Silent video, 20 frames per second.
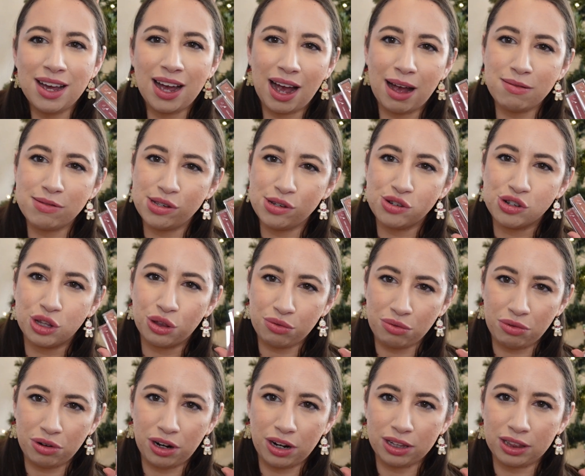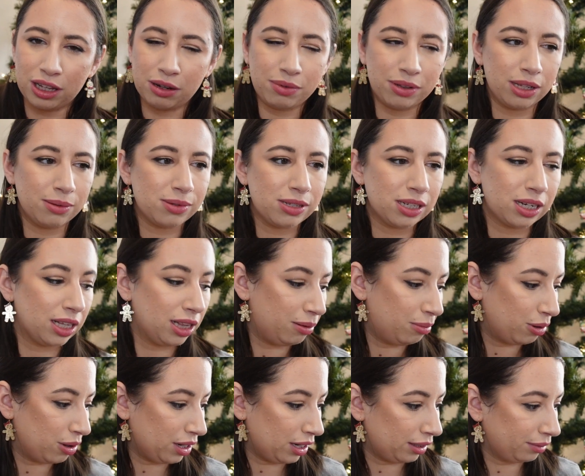I was usually throwing on a liquid lipstick in the
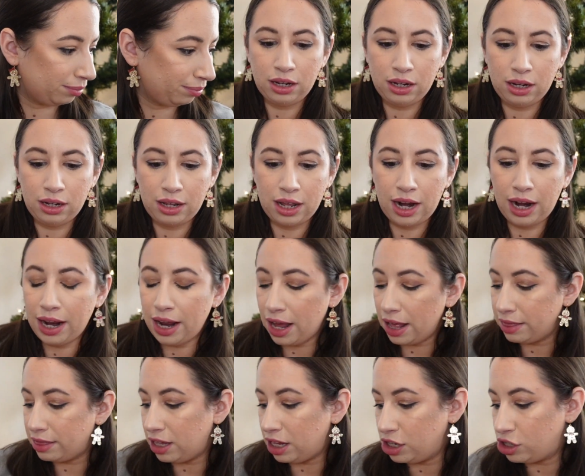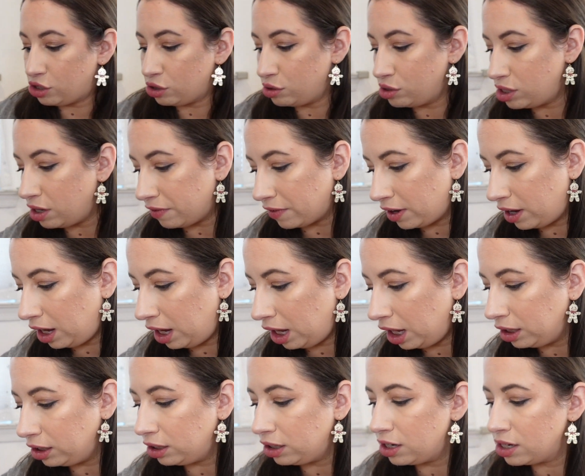morning. Then I had the Dose of
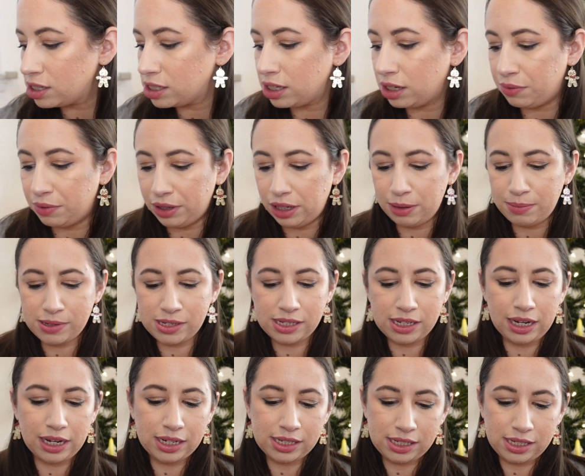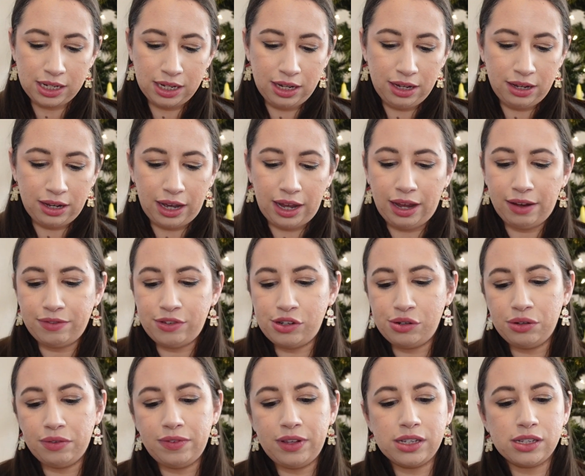Colors liquid lipsticks. I have
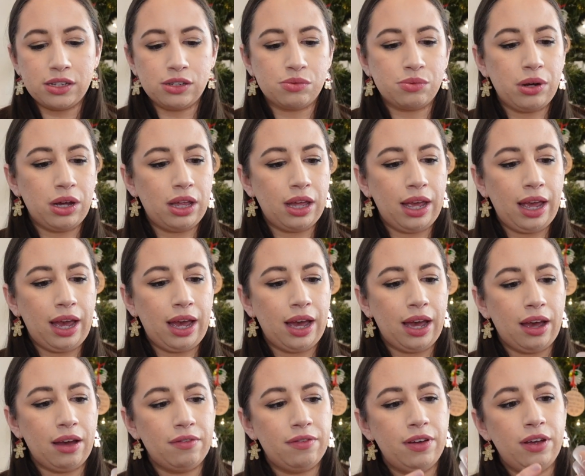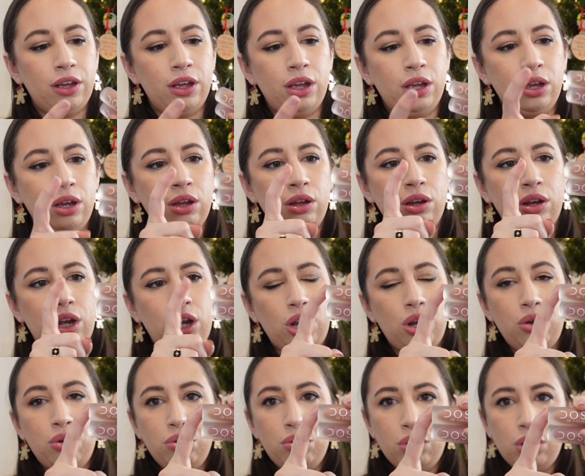two of these as well. I have
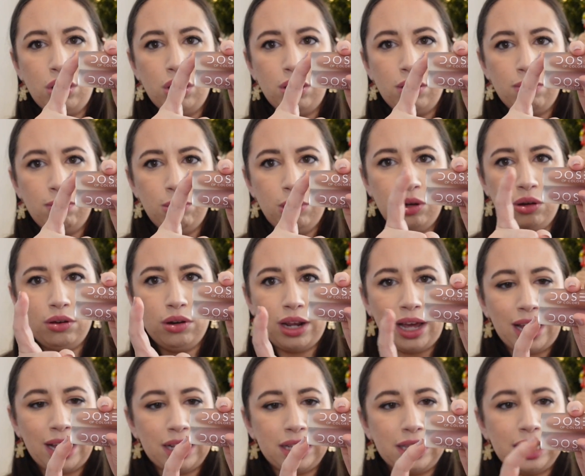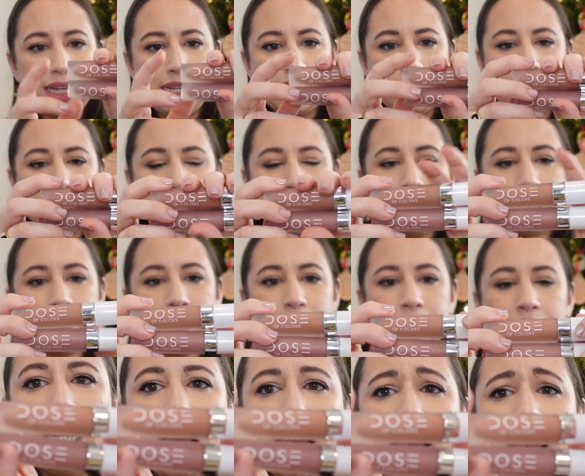Nude Mood and Lazy
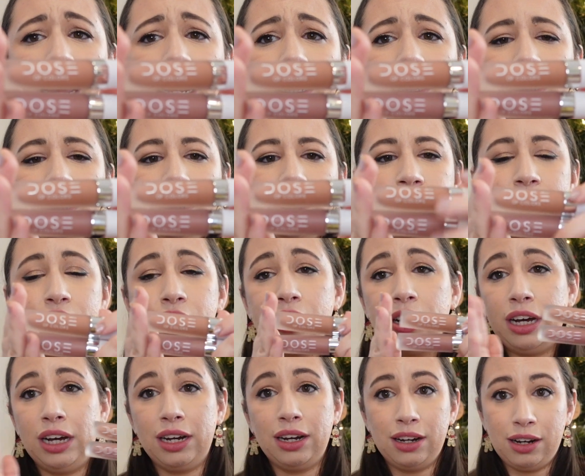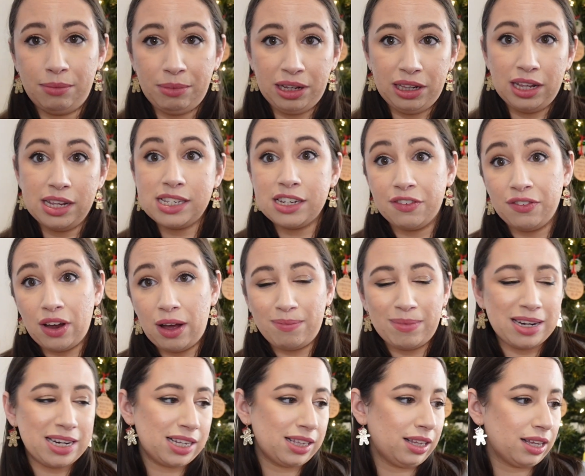Daisy. Again, these are good. I mean, they survive
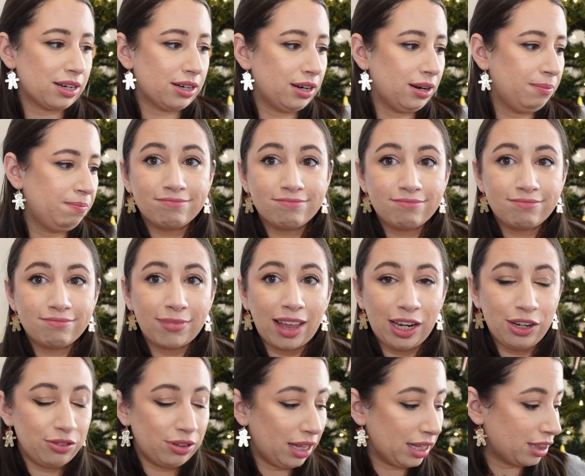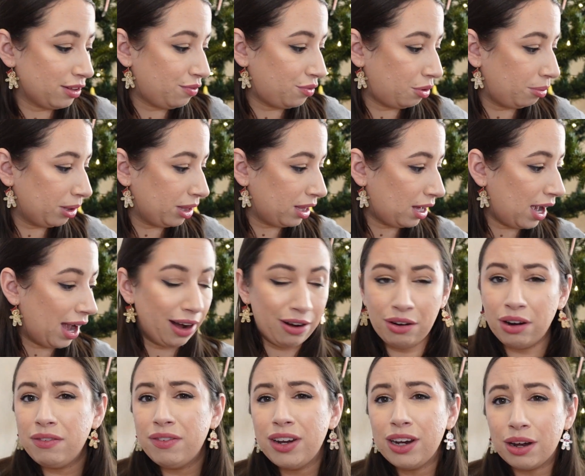my declutter. I do like the formula. I
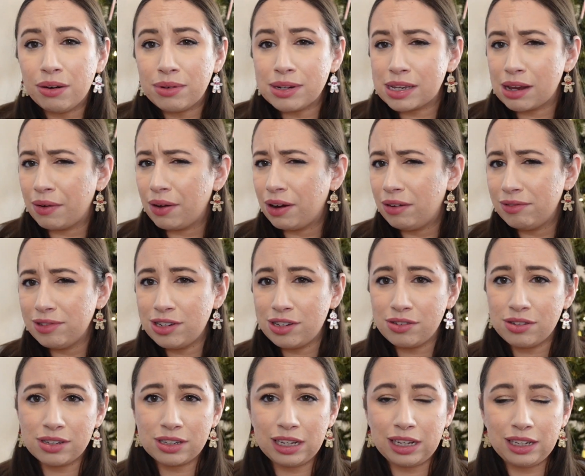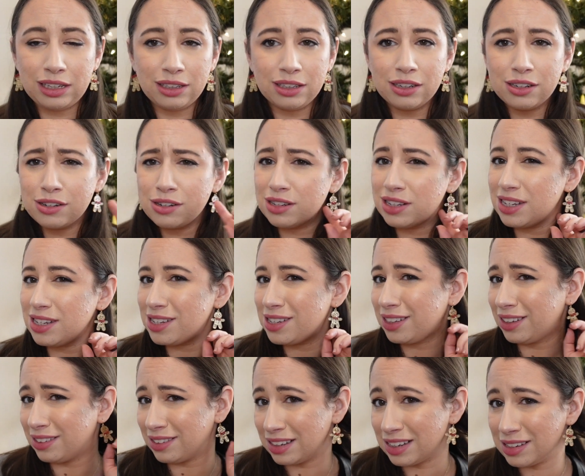don't even know what's going on with Dose of Colors. Do they
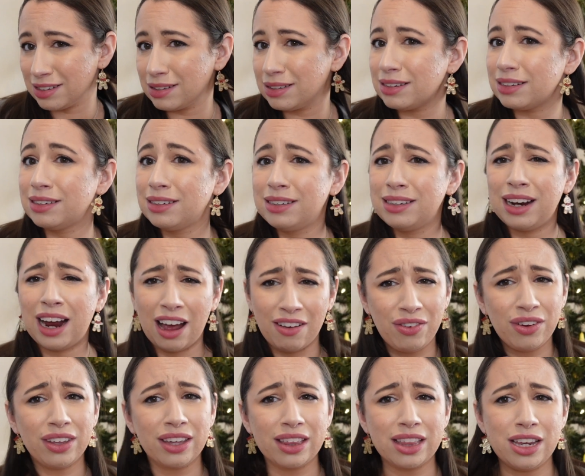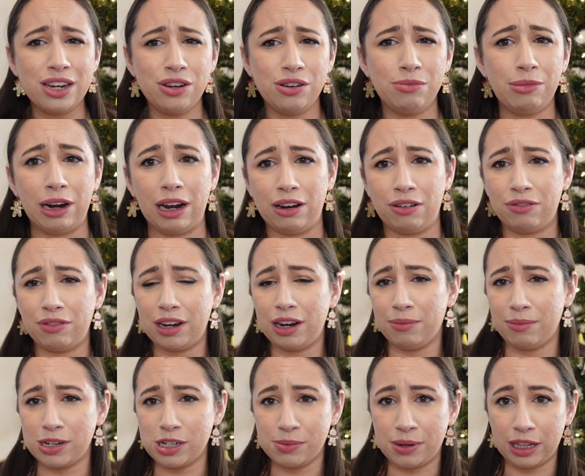still exist? I feel like they do, but I don't hear
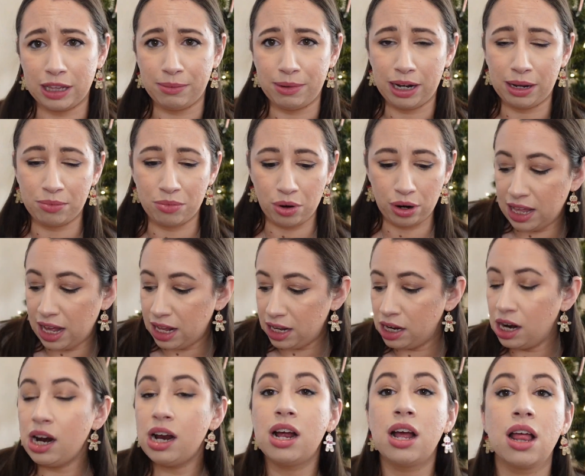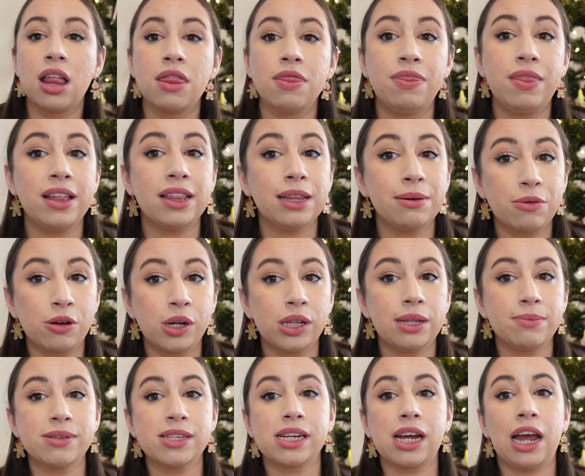much about them anymore. Then the liquid
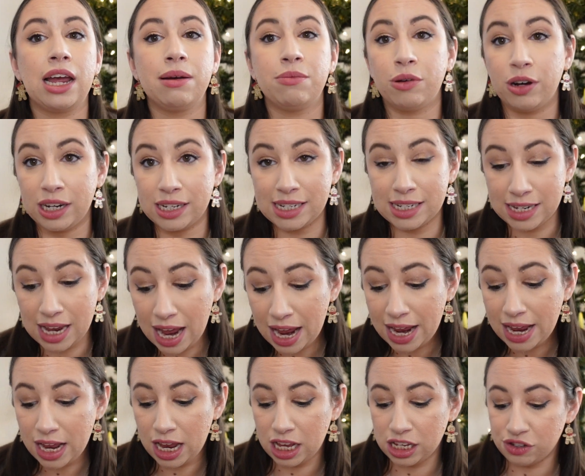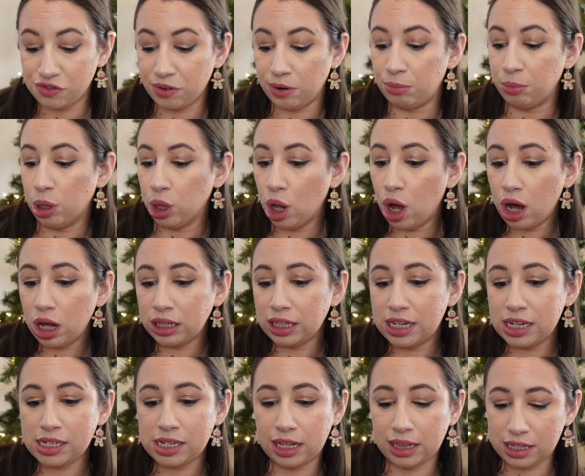lipstick I am wearing today is from
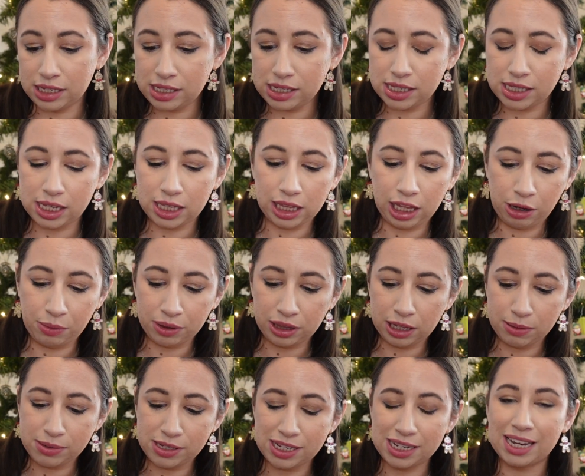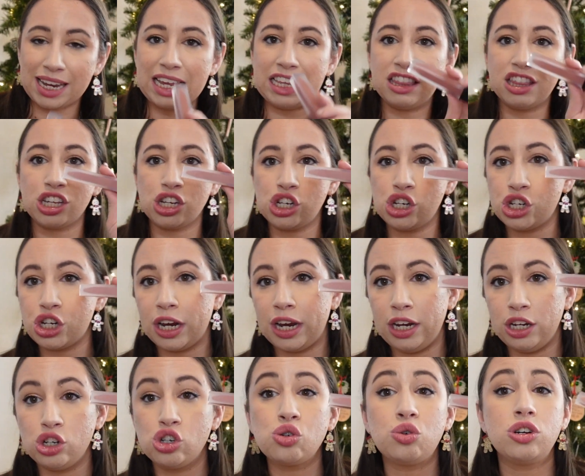Lawless, and this is the liquid lipstick in the
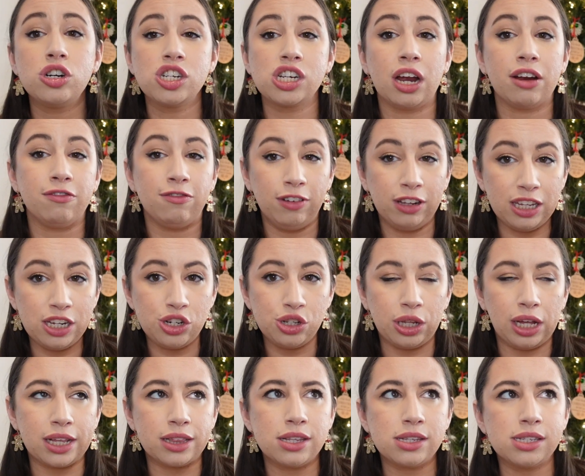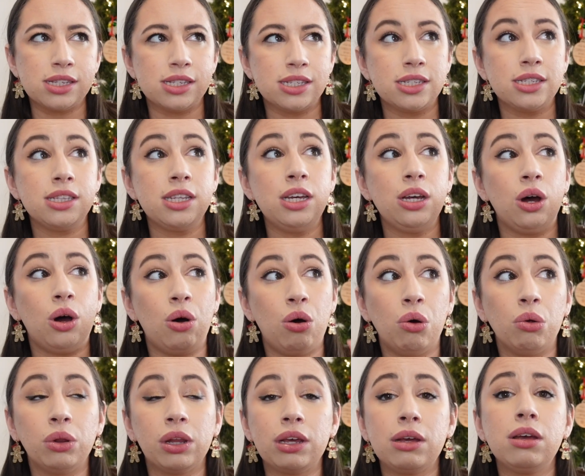shade George. I really do like this. This is the
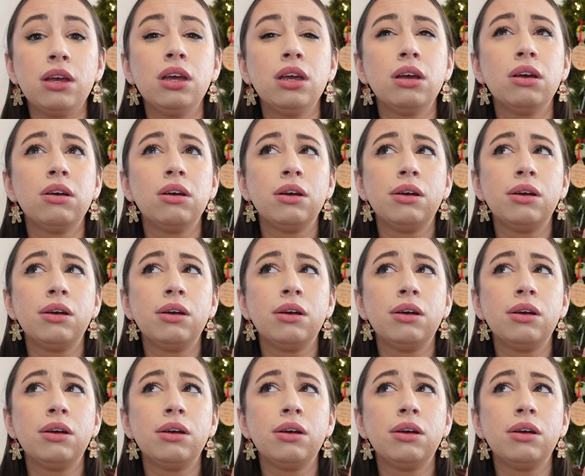only